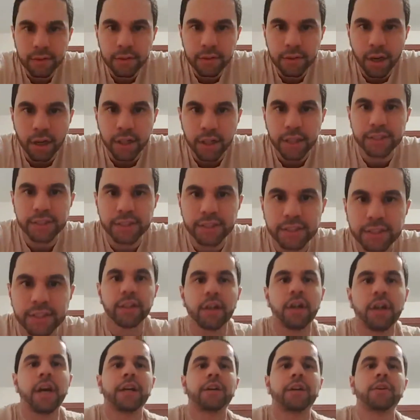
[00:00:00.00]
Okay, see you there.
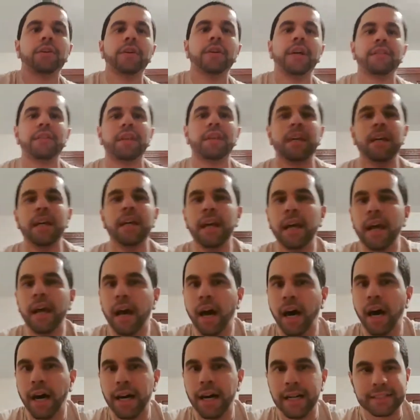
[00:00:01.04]
All right, cool, Anthony.
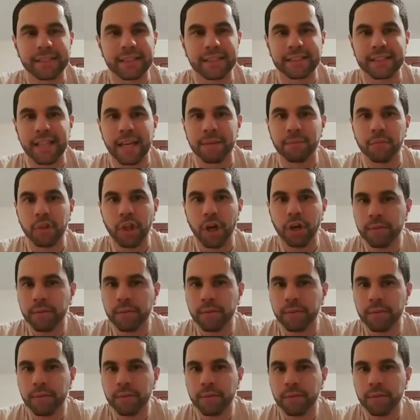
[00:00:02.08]
It's the same logo
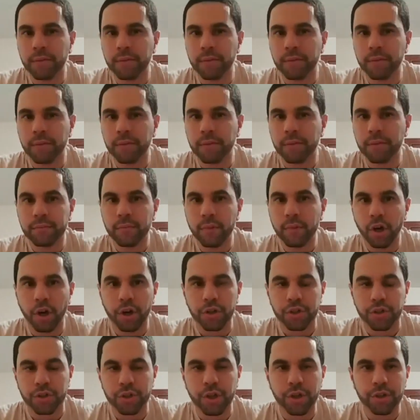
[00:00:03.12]
on our
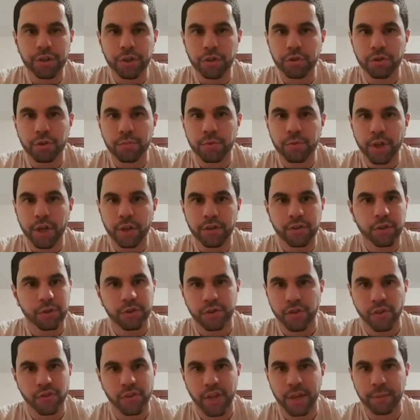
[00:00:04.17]
YouTube channel, so it's the
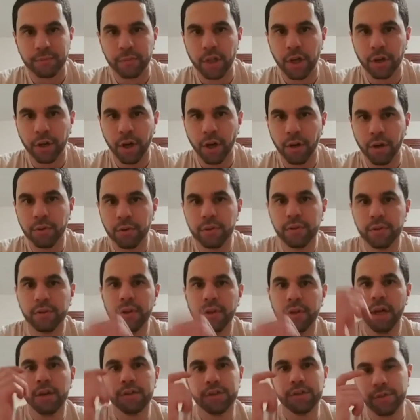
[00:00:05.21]
same logo.
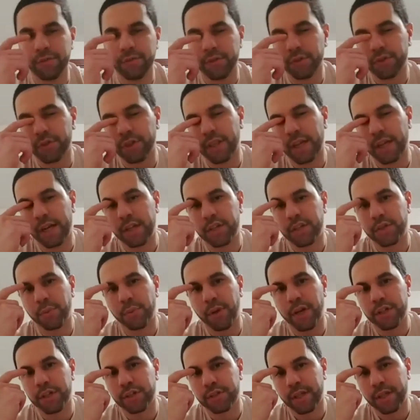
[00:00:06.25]
So if you see that on
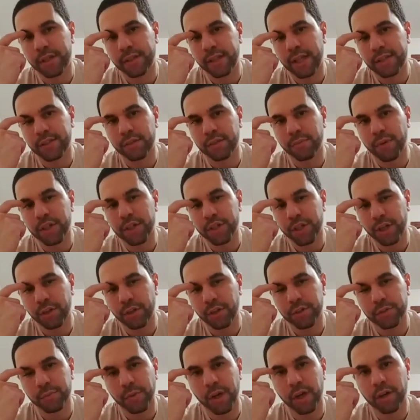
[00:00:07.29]
Twitch, then that's the right channel as
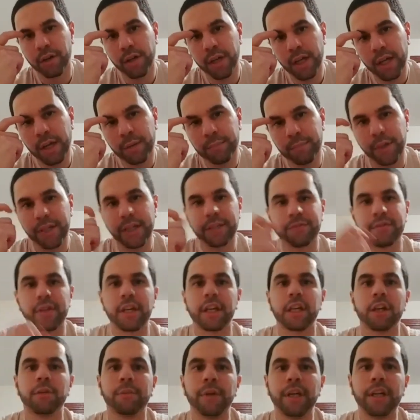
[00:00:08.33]
well. But yeah, thank you
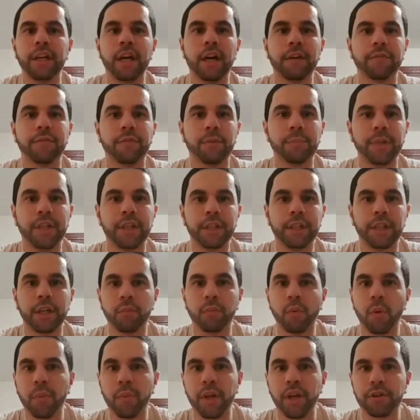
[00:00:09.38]
everybody for being here.
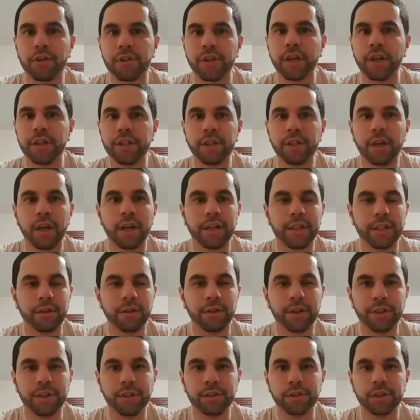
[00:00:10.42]
When we are done here
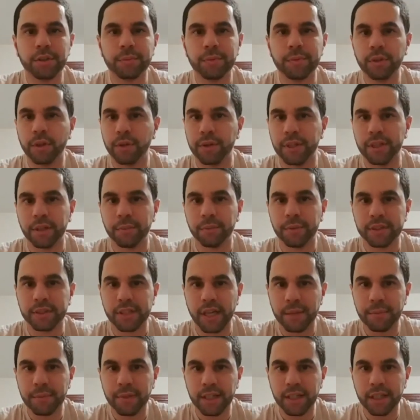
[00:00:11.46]
on YouTube, you already know what
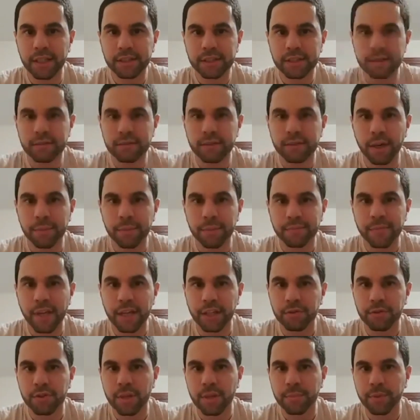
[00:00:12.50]
time it is. Thank you,
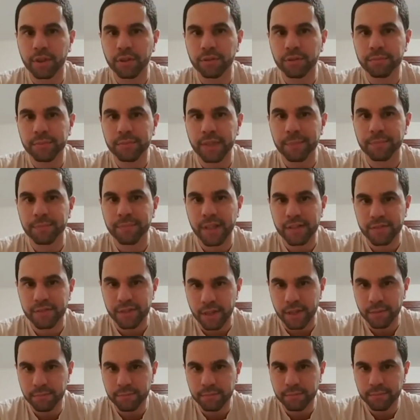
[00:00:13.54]
Typical. Yep, that's
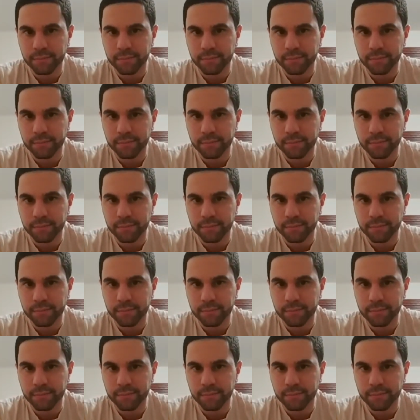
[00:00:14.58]
it.